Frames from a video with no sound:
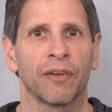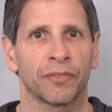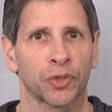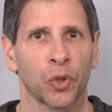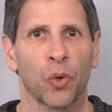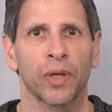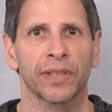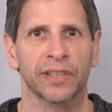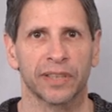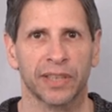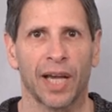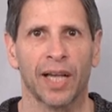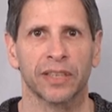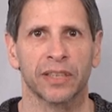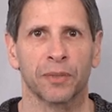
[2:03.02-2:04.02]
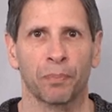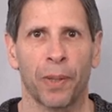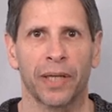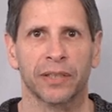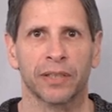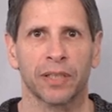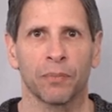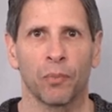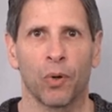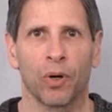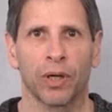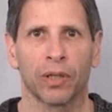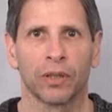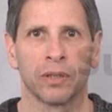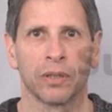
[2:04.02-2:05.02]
of toys, tots, pets, and more.